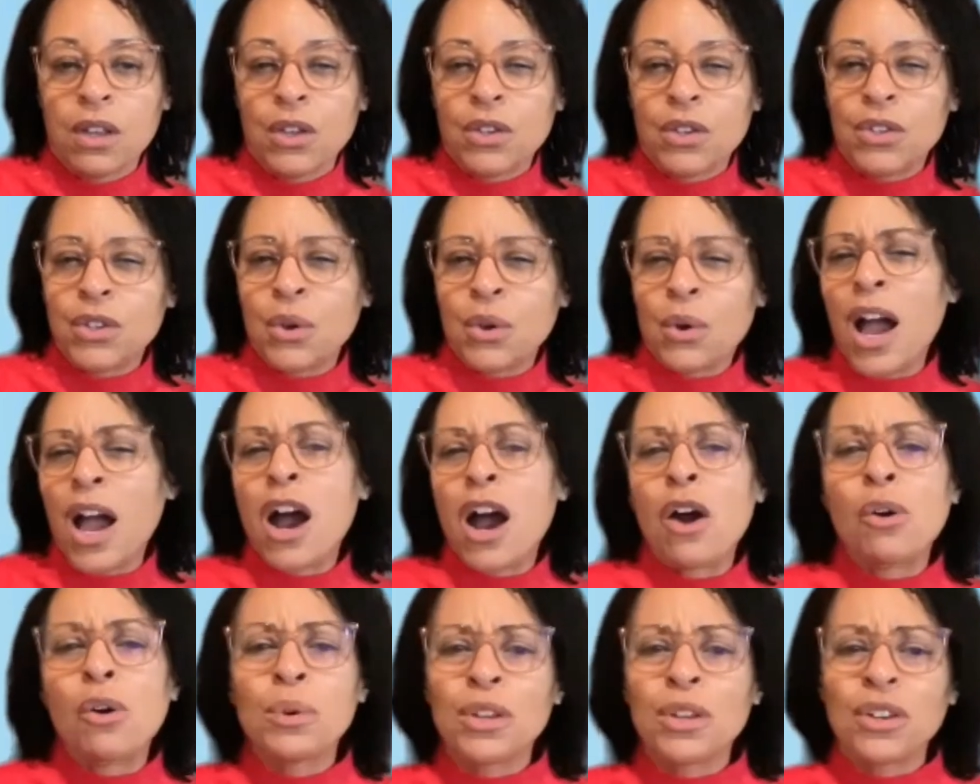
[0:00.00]
So
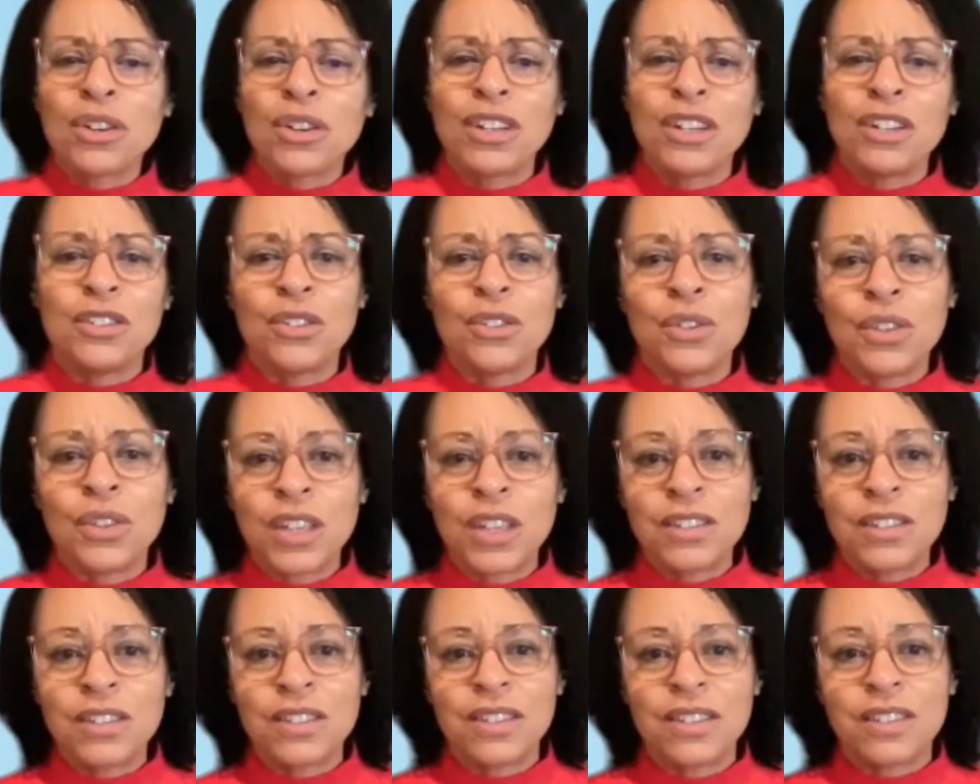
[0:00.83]
how are we going to do
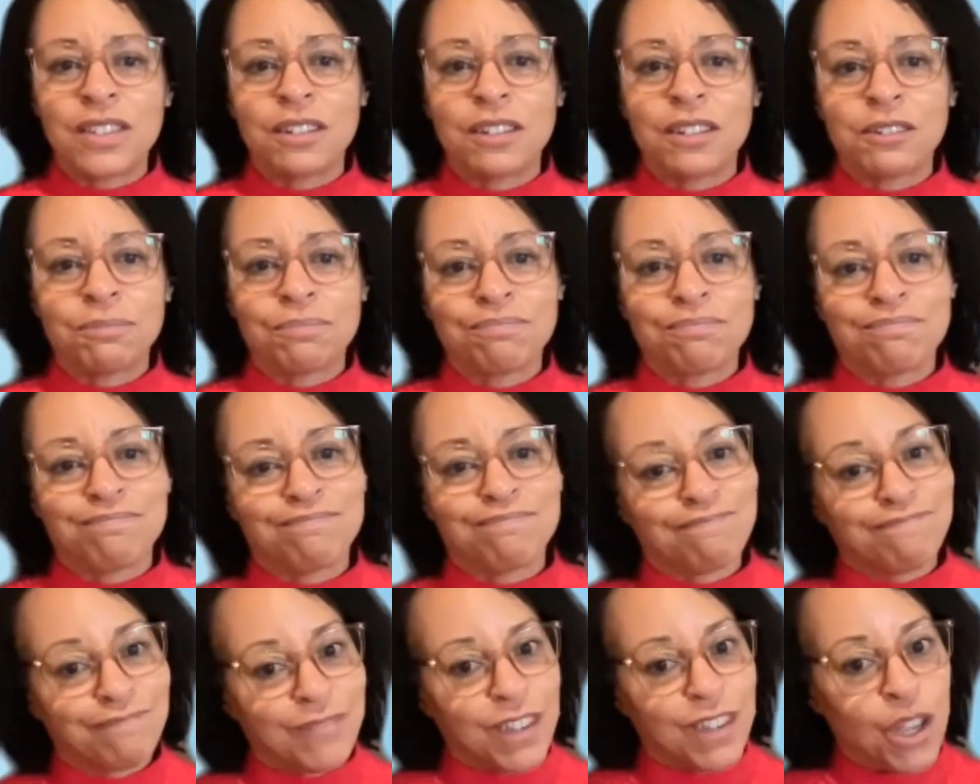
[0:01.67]
this?
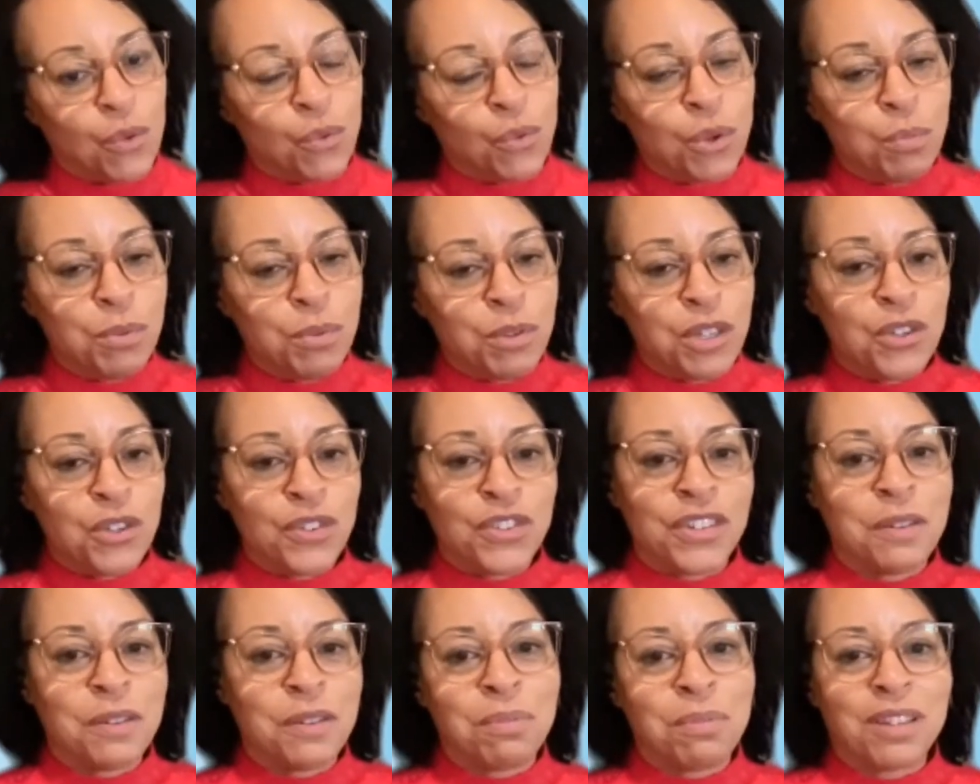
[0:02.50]
We'll be
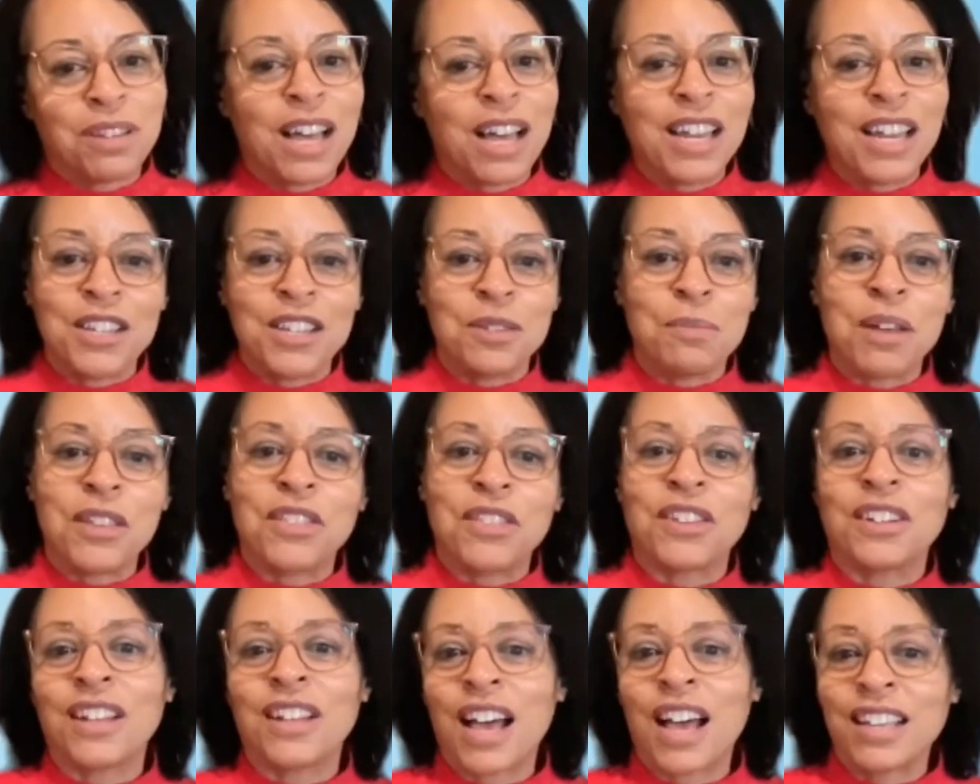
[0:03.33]
using the Pilates
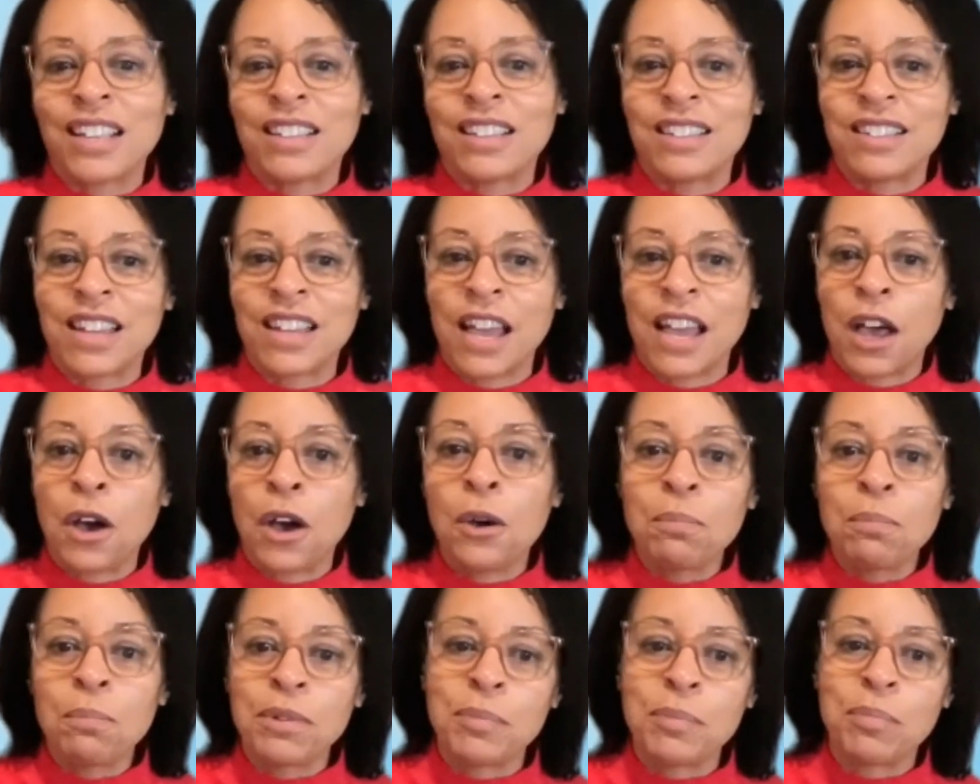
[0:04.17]
Method Alliance to
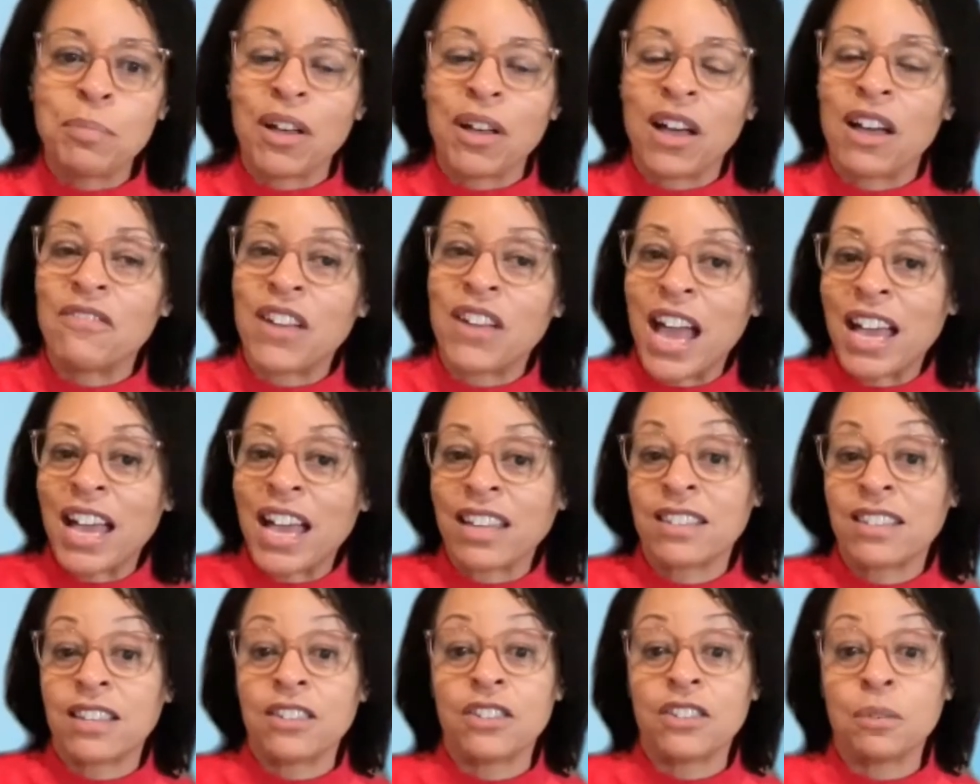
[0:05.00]
help people have
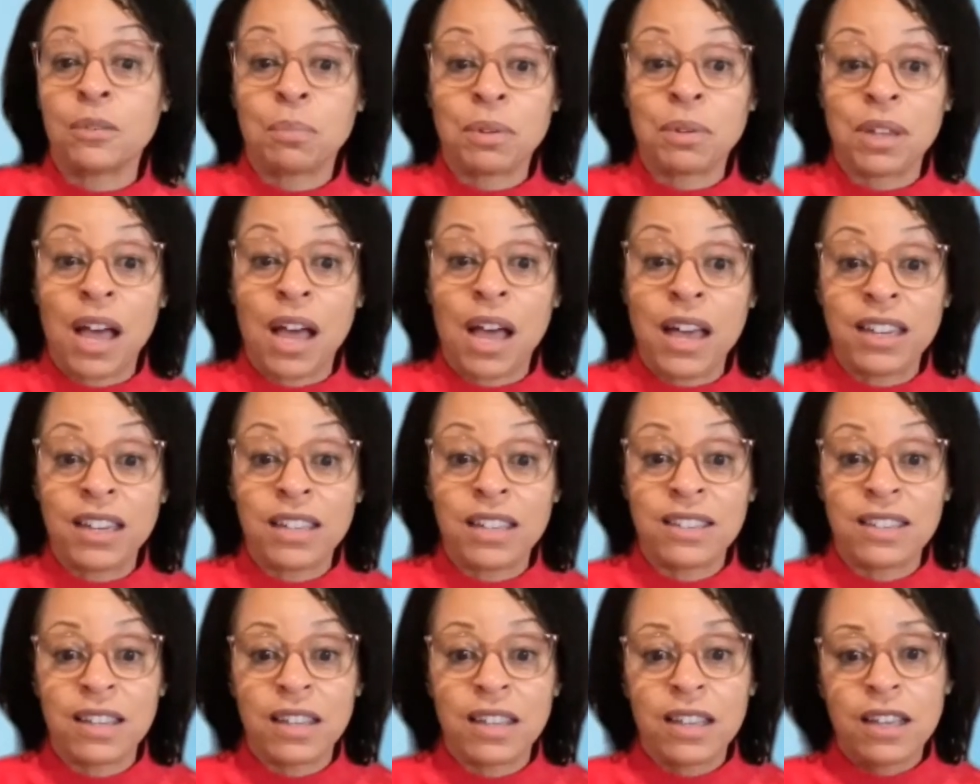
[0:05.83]
access to
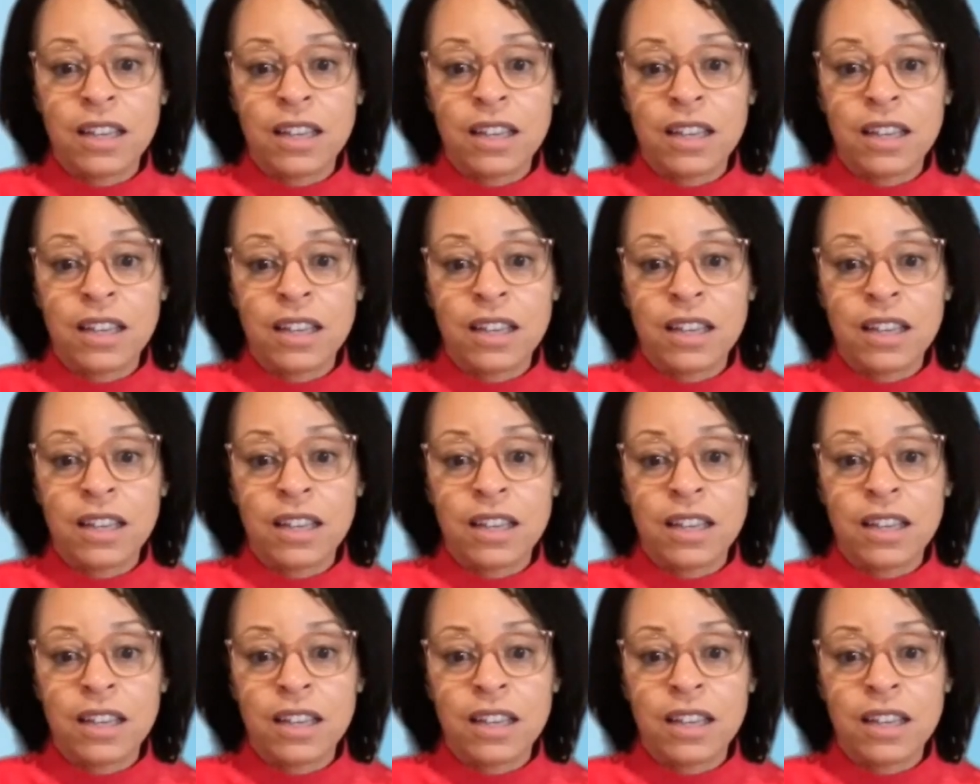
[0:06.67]
Pilates